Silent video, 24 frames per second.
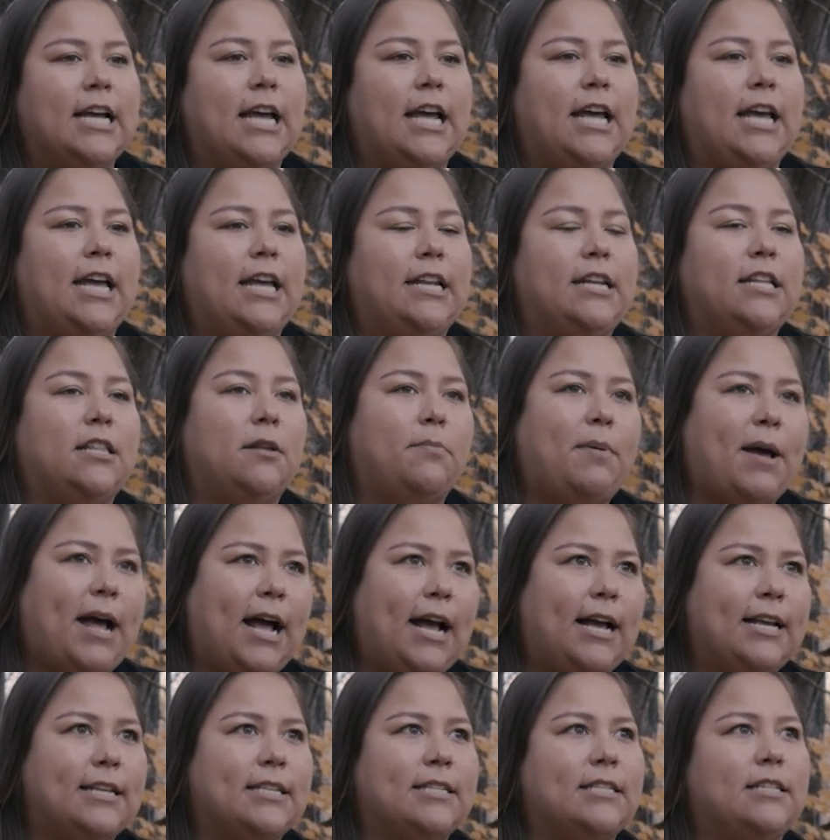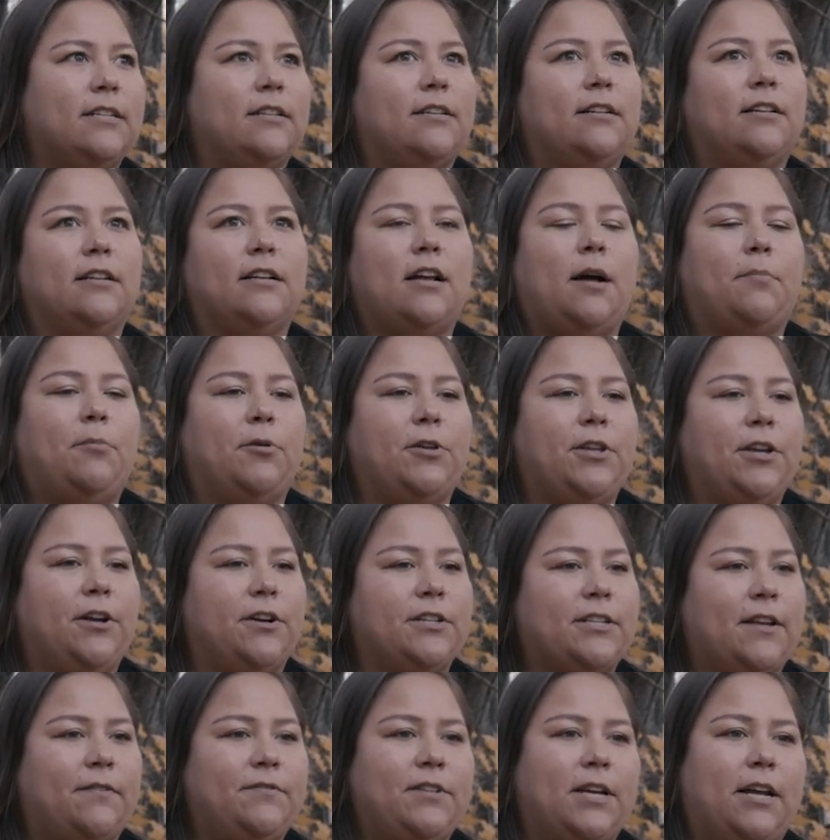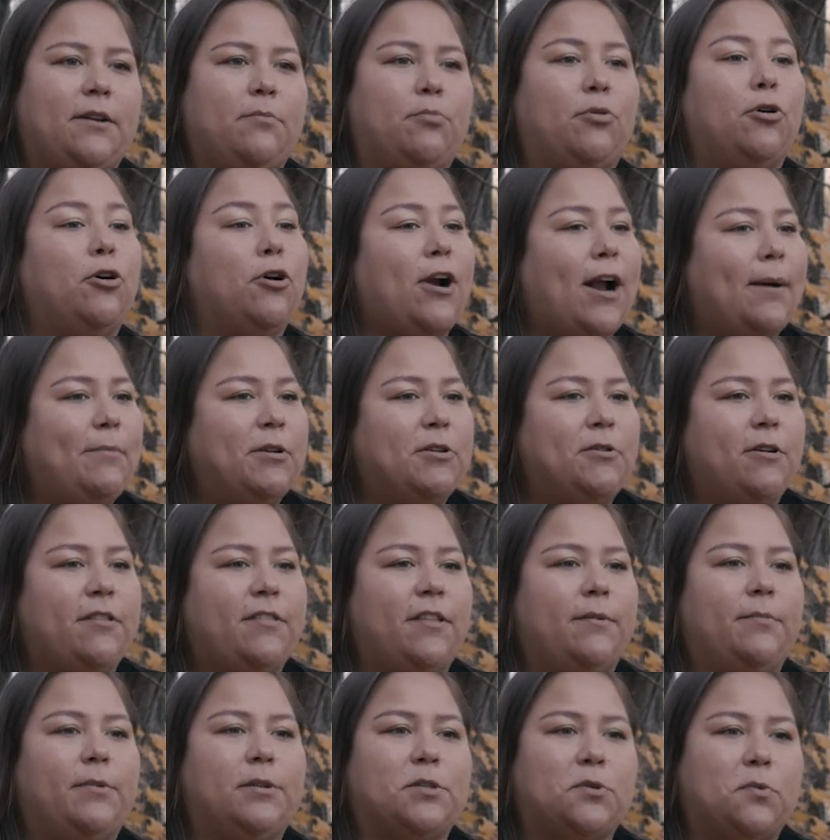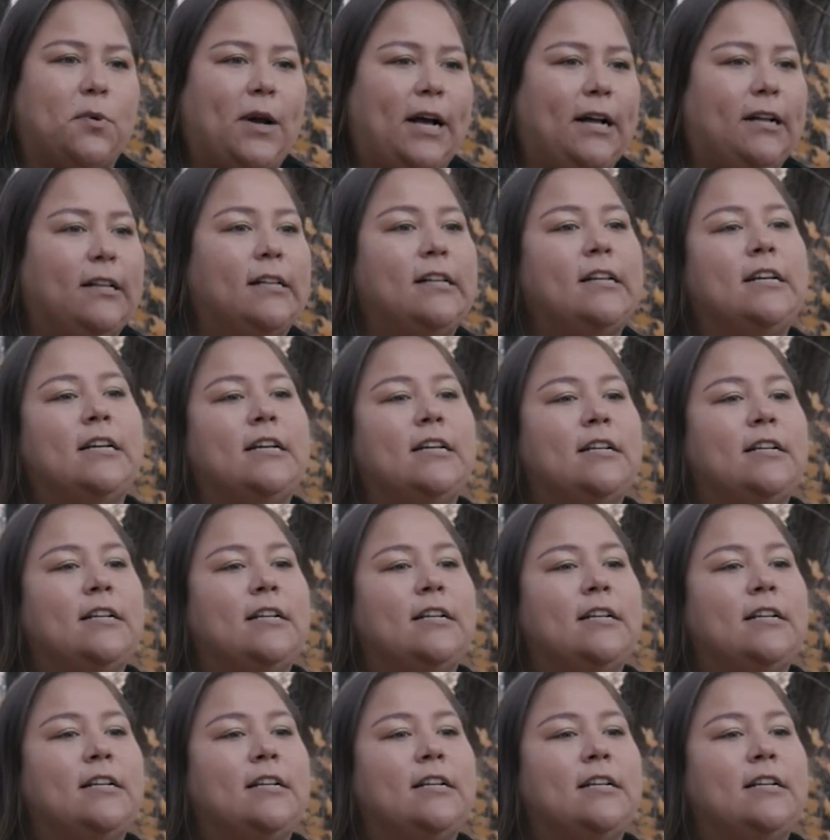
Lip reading: And in the past couple years, I've done programming with them as well.